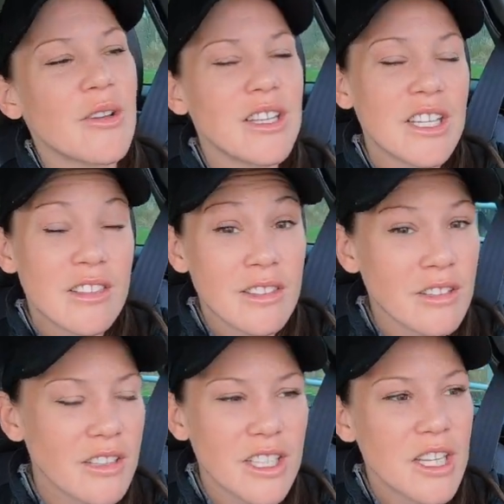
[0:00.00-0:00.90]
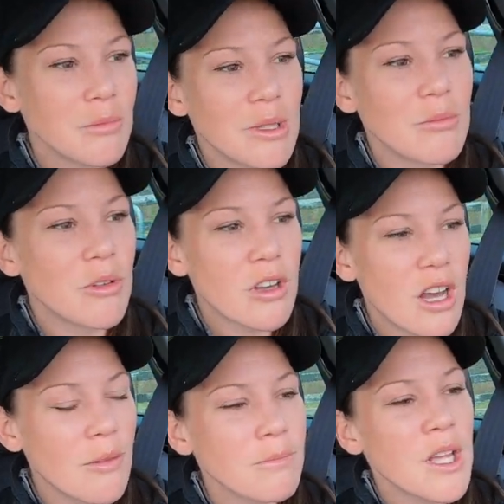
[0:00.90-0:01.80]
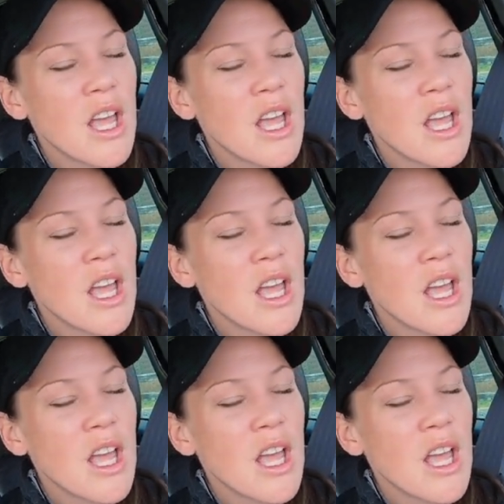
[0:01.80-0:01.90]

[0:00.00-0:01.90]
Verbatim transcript: We had like 38 people come,